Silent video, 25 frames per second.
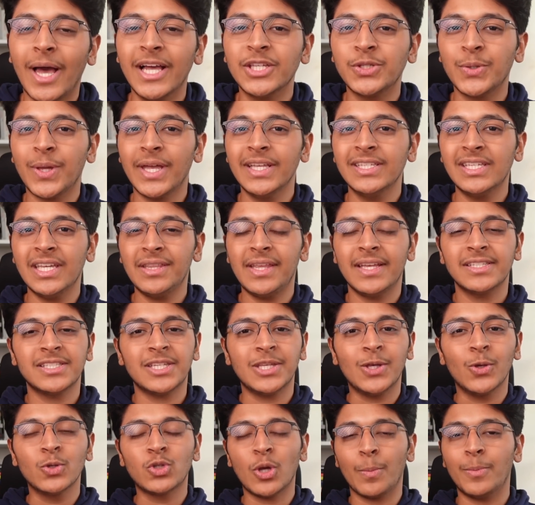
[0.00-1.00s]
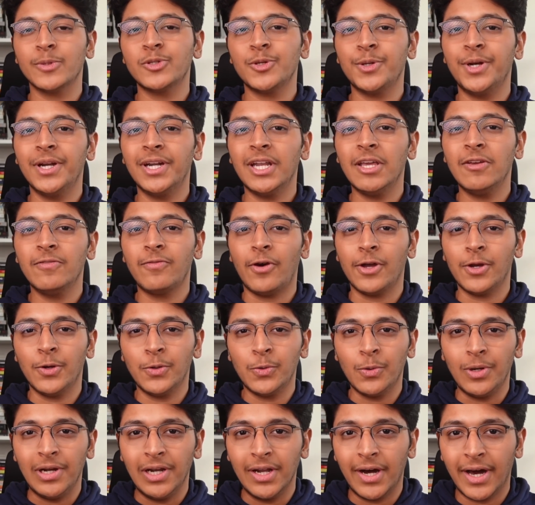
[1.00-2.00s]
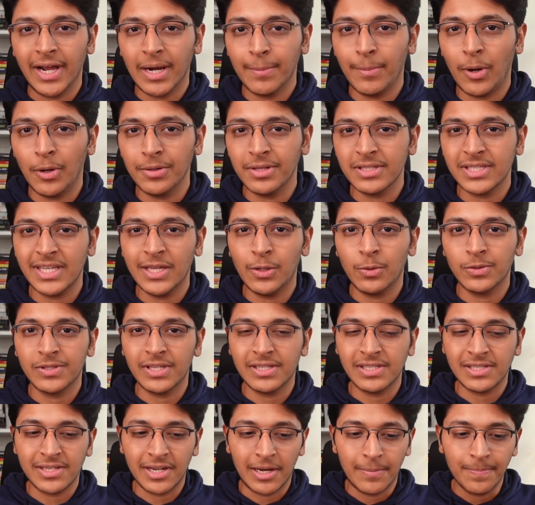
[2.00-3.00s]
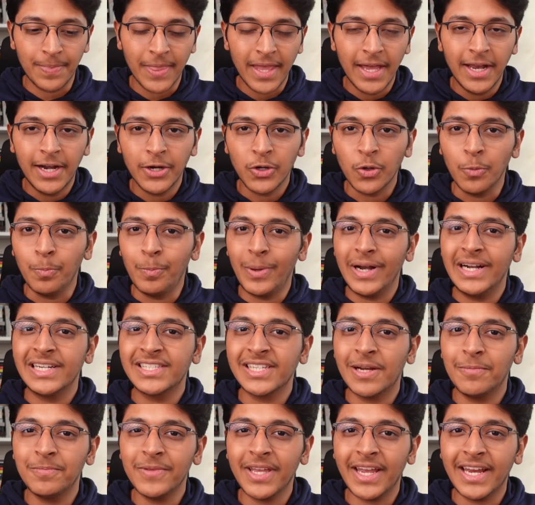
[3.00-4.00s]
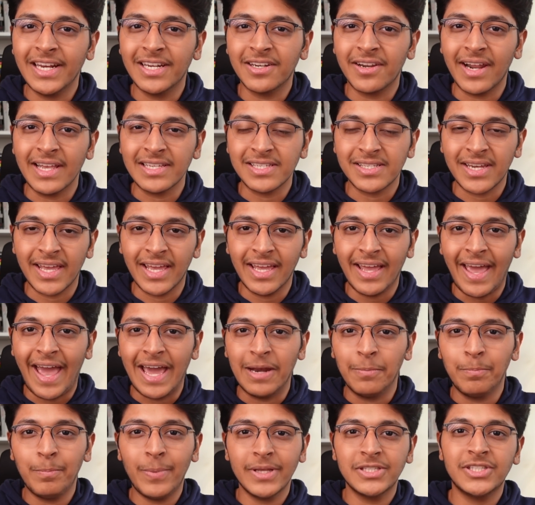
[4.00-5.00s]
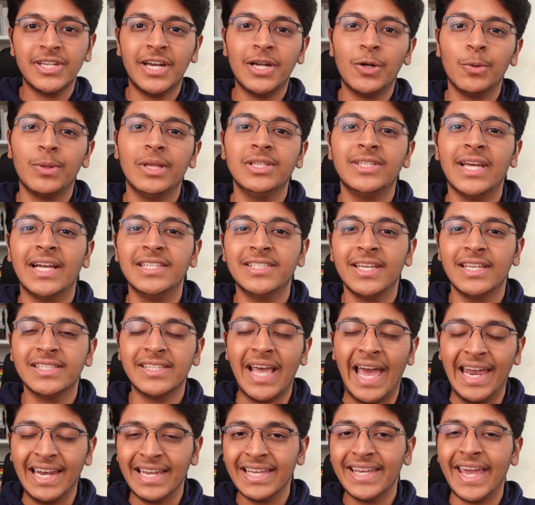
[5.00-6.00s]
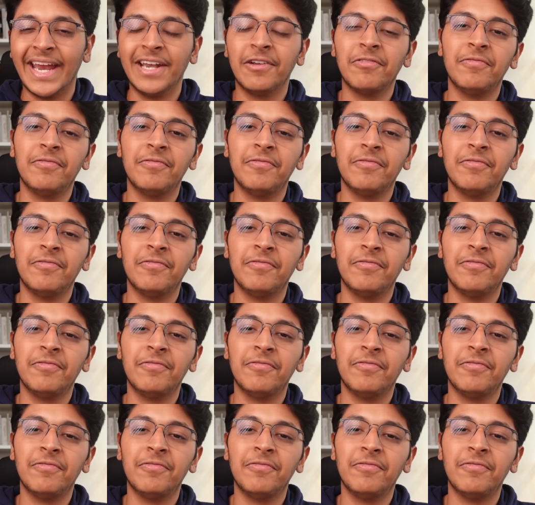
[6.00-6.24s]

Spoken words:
as you can see, there's huge opportunity for you to learn about this ecosystem, to build something interesting and pitch it to the judges and get